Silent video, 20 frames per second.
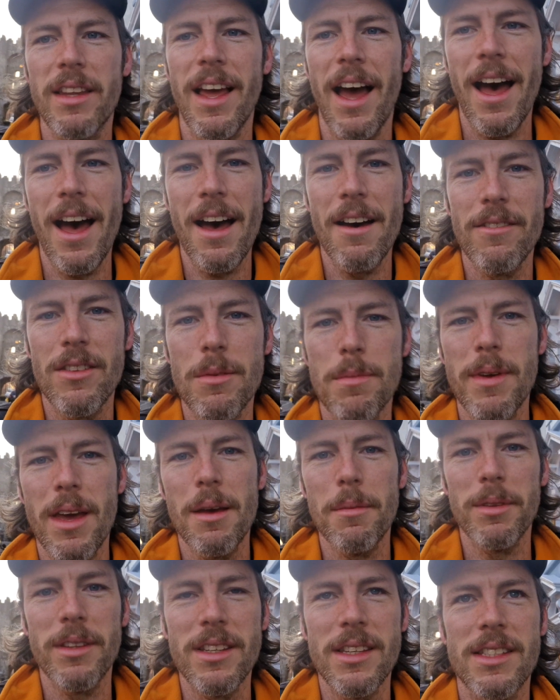to have to be
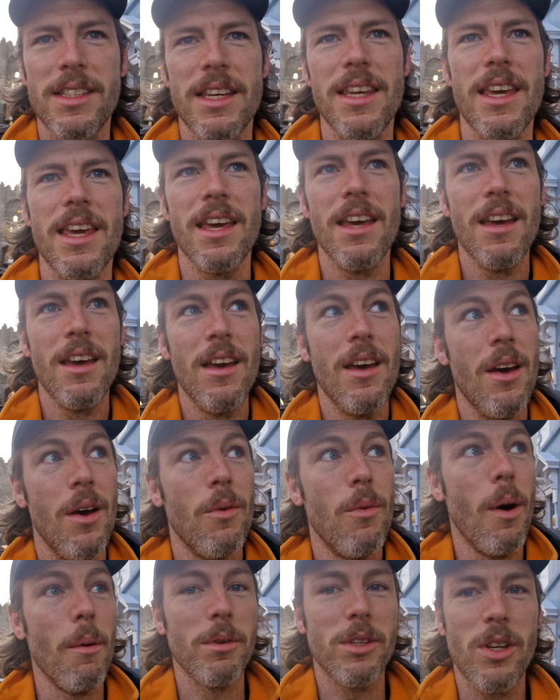able to see
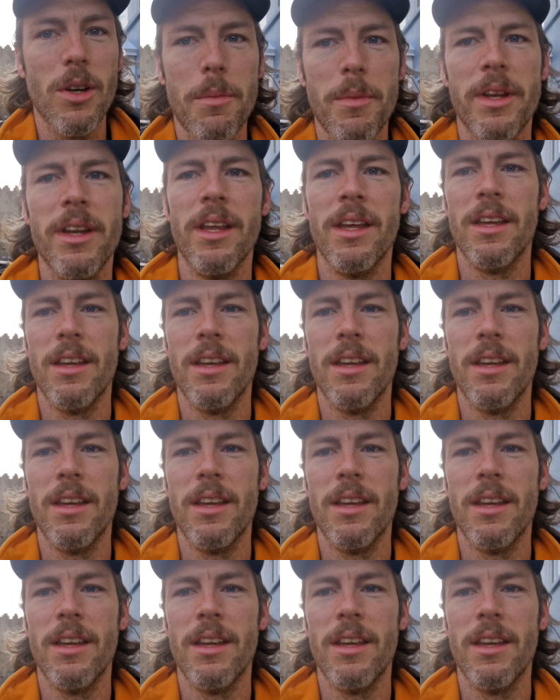what was coming.